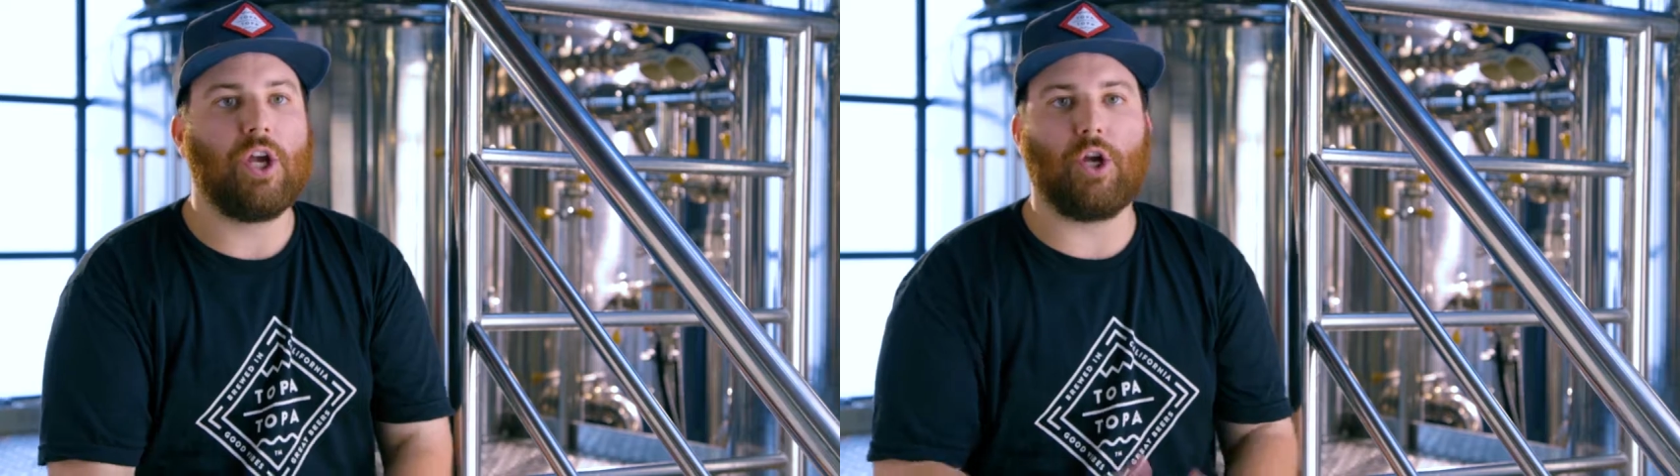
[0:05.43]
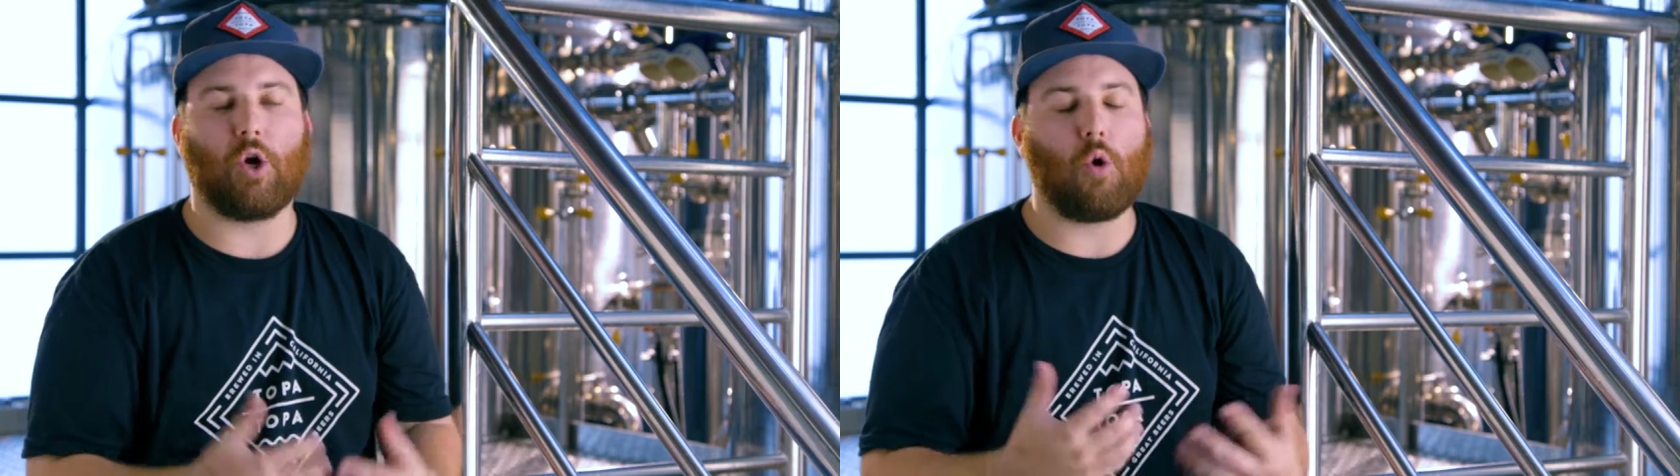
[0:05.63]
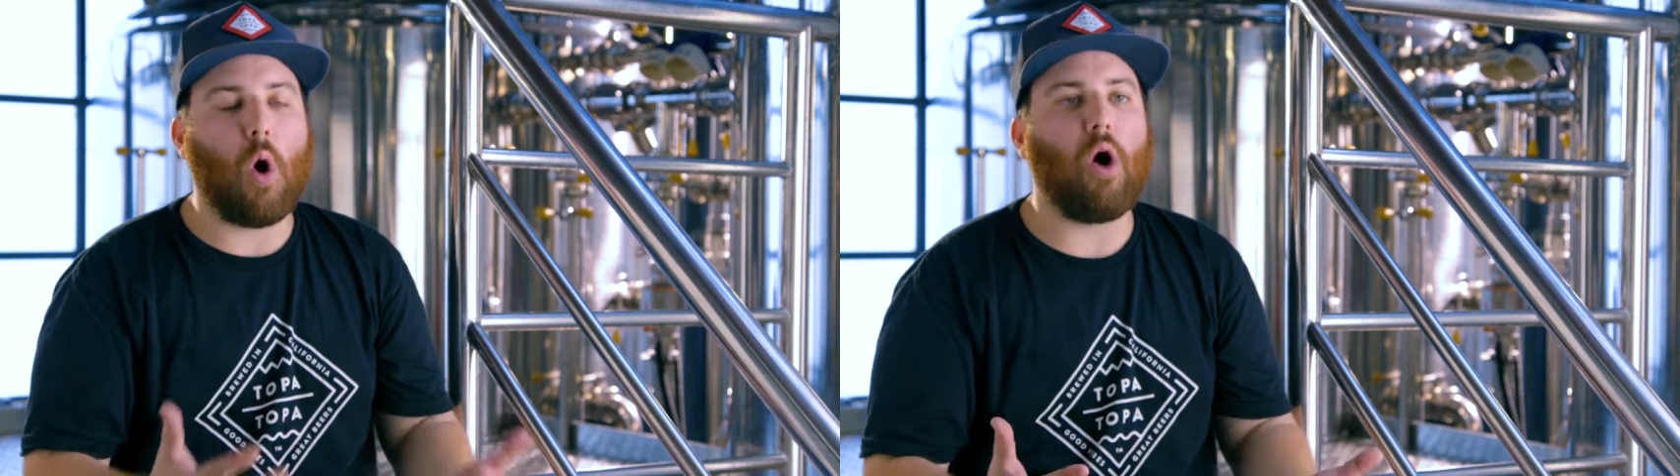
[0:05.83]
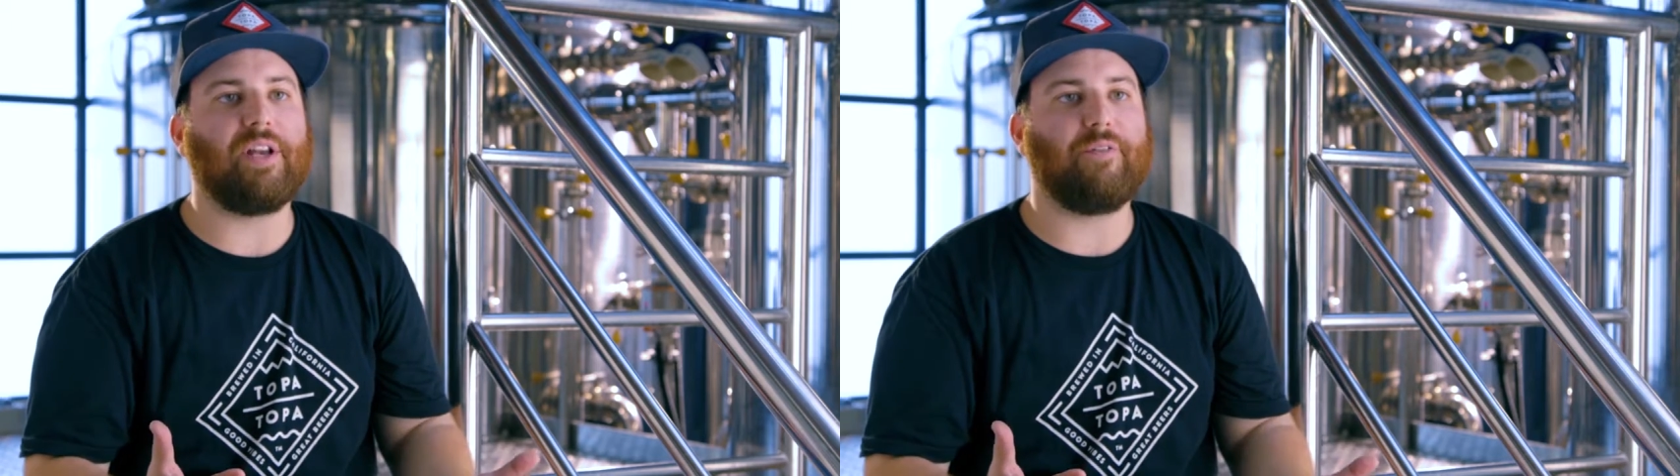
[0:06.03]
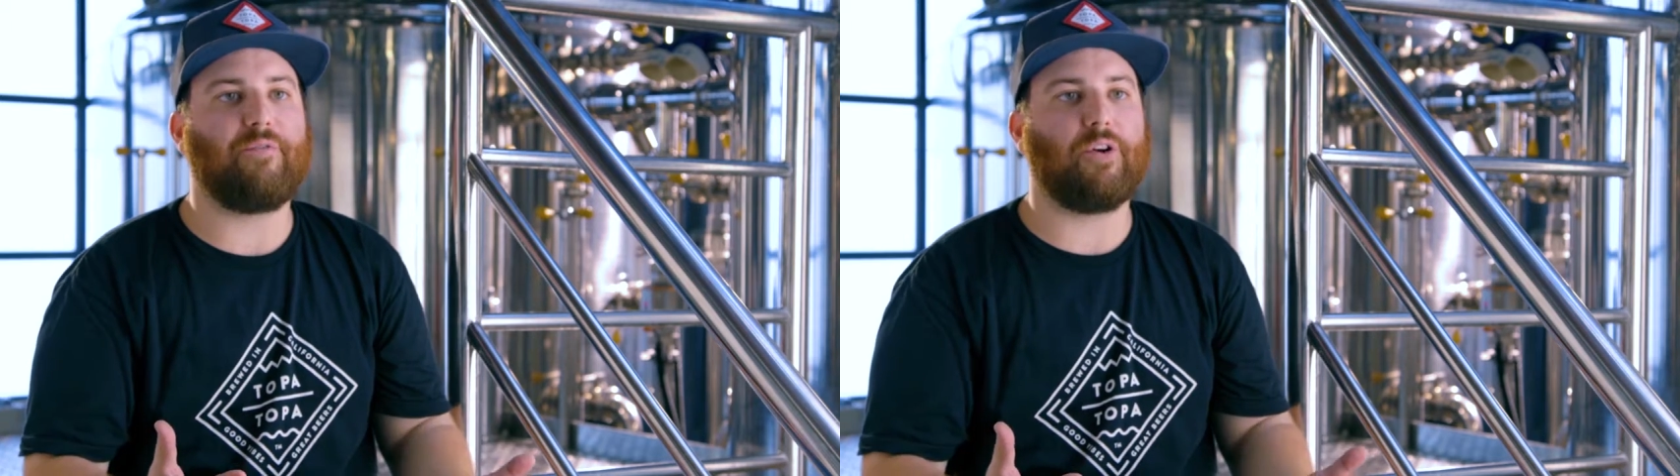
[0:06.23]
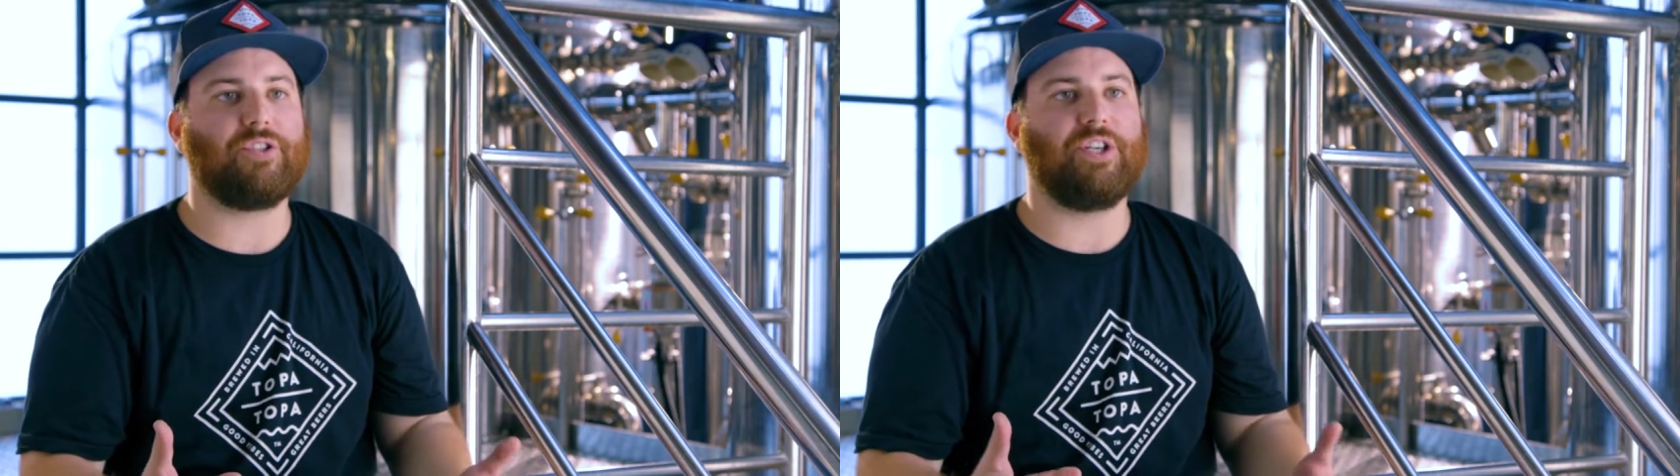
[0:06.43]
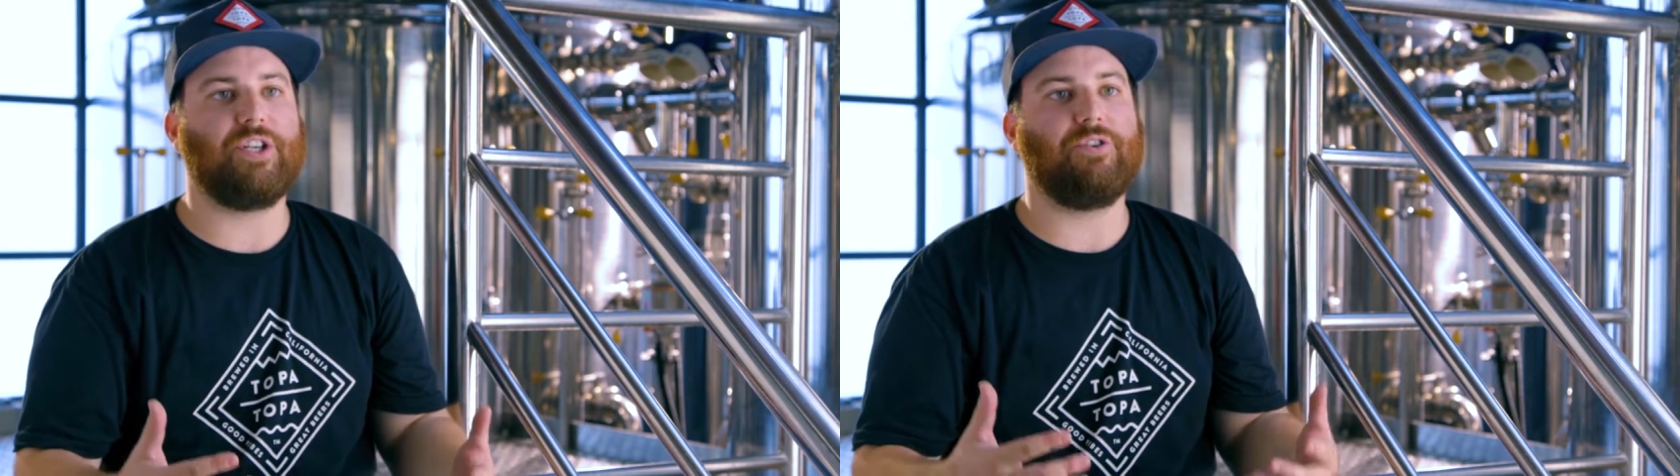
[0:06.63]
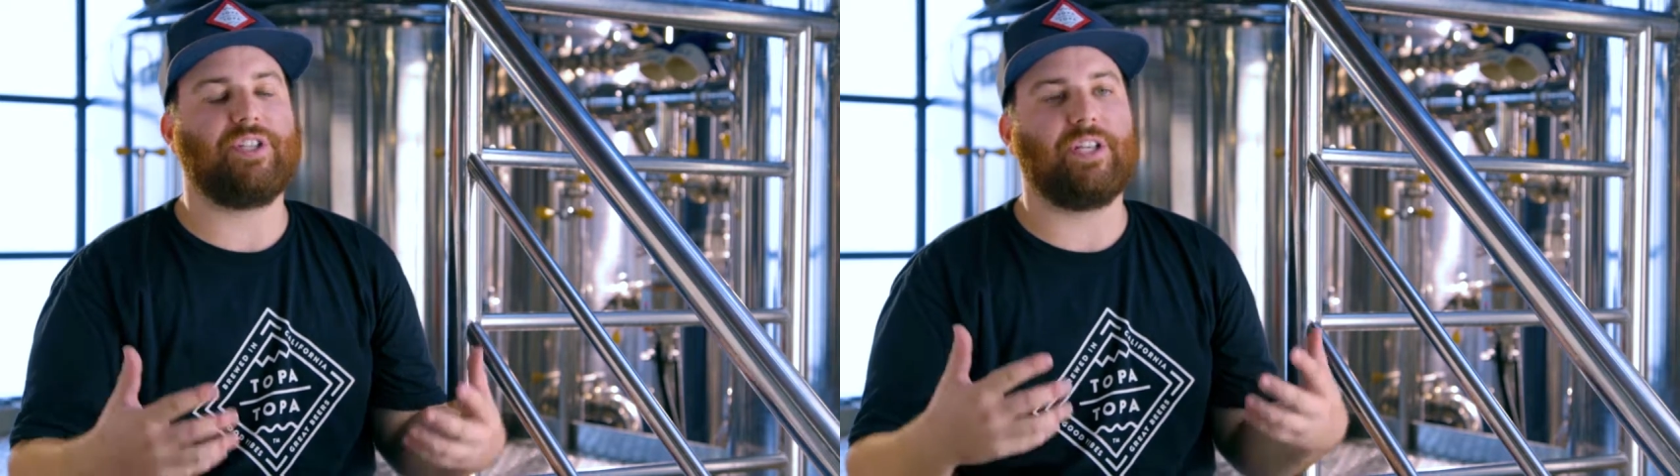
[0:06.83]
you know, quality first
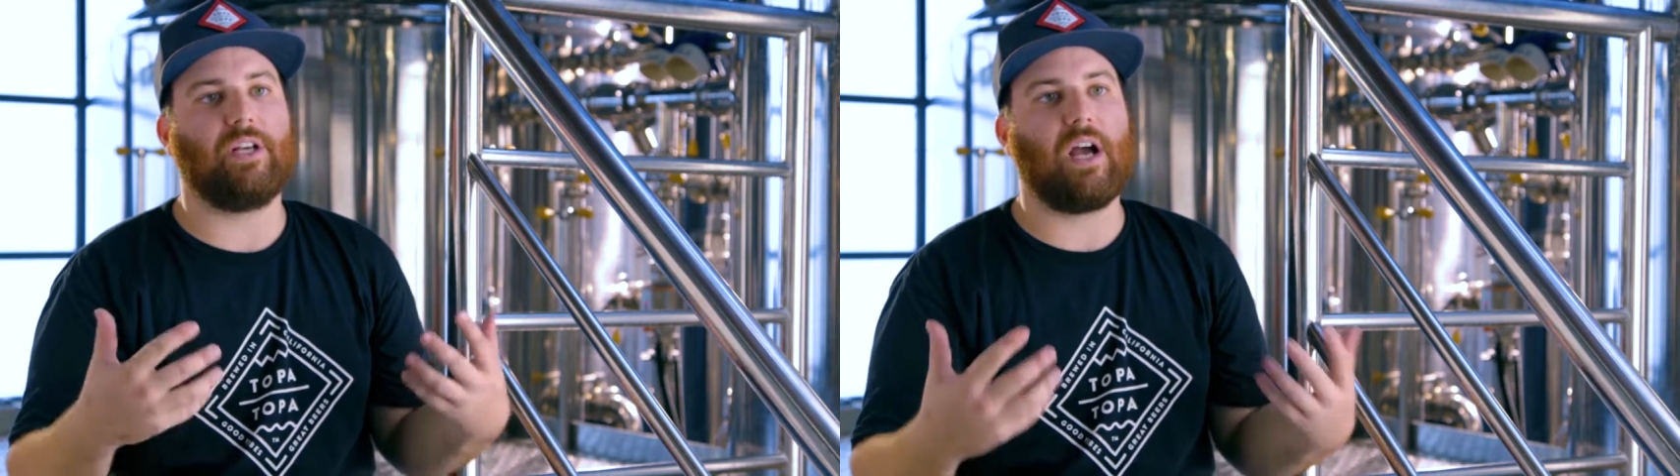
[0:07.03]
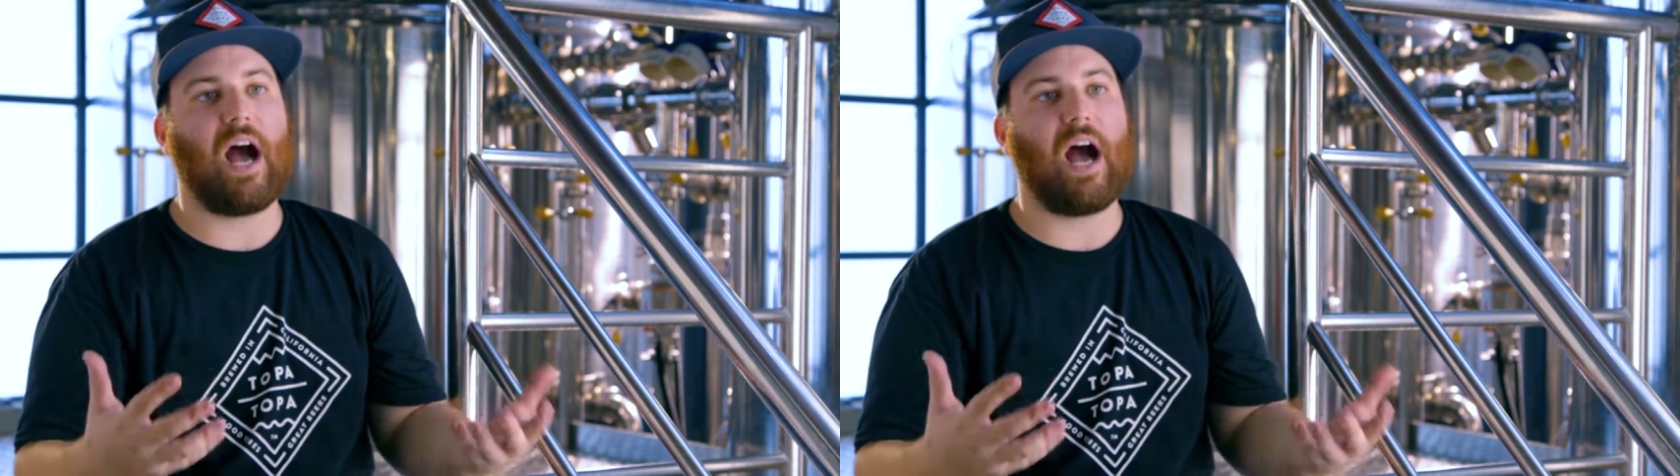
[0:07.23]
and using